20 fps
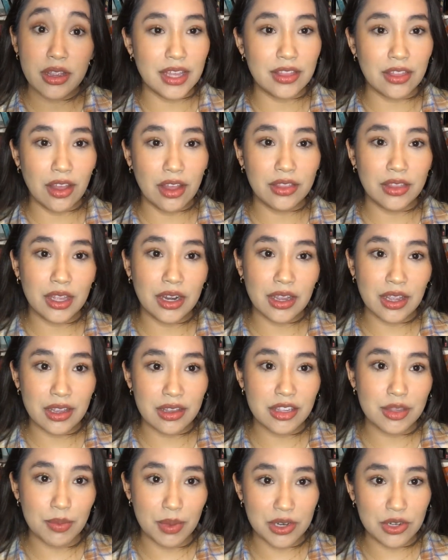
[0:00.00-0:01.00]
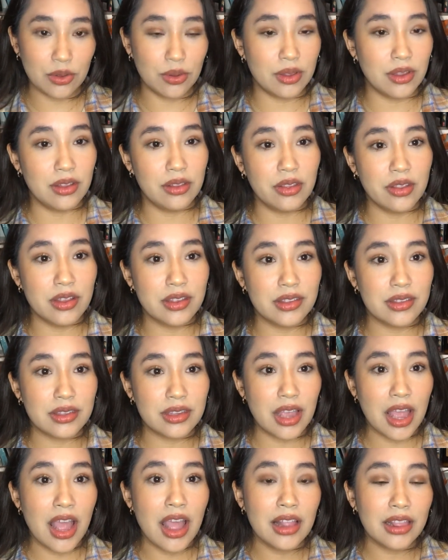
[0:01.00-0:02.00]
He thought that his mental illness
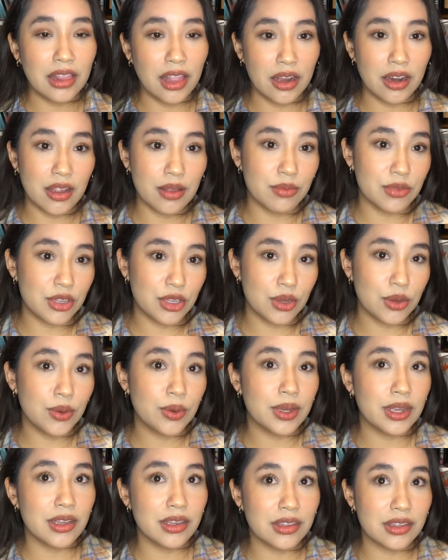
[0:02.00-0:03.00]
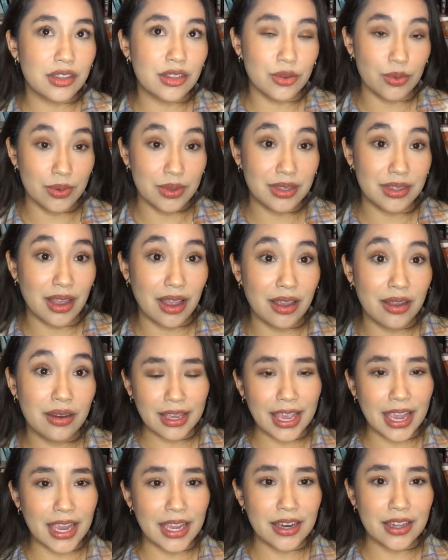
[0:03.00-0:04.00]
led him to his suicide.
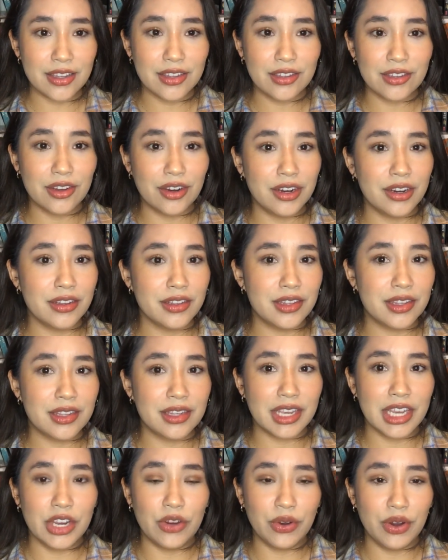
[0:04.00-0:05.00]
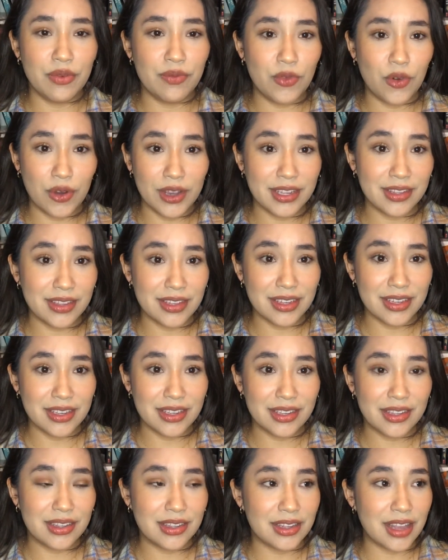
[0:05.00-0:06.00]
Katie starts hearing
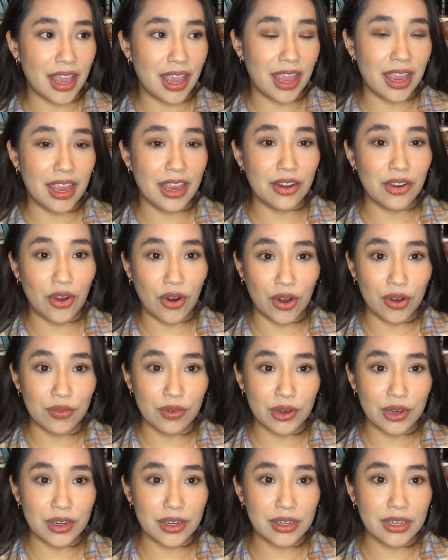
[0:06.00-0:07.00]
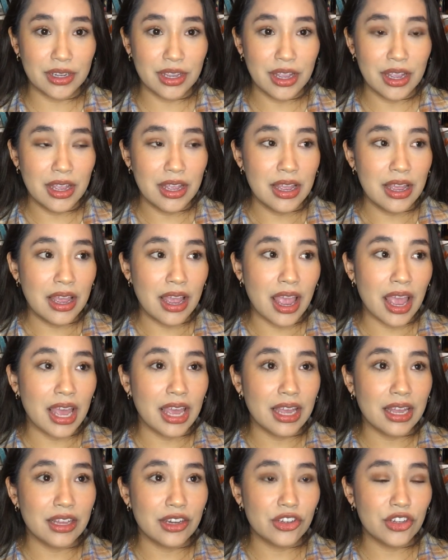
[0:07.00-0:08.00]
voices in Harvard,
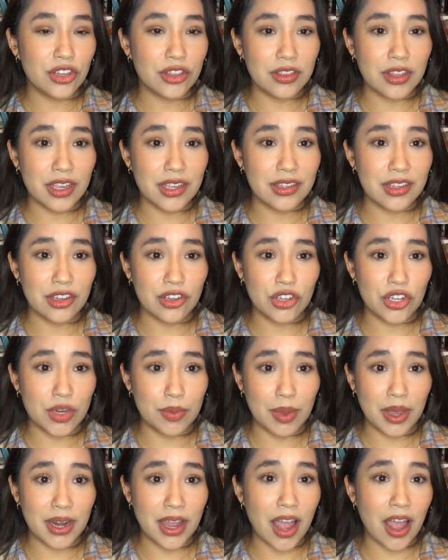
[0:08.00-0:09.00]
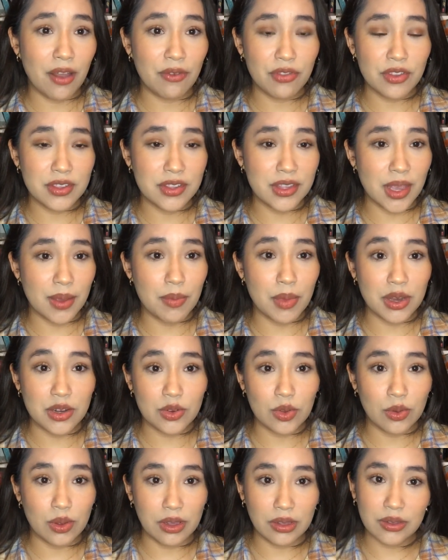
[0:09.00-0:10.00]
and she thinks that she might have the same
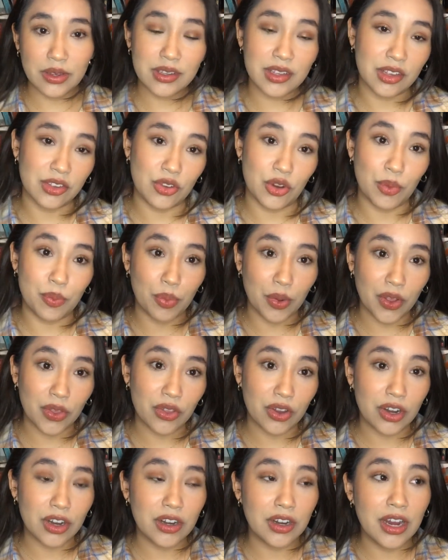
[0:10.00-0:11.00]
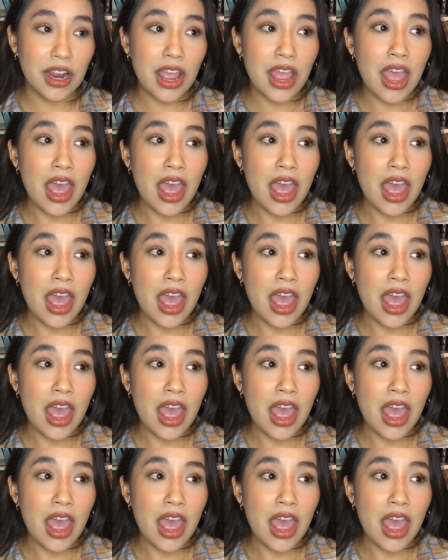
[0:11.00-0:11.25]
mental illness as her brother.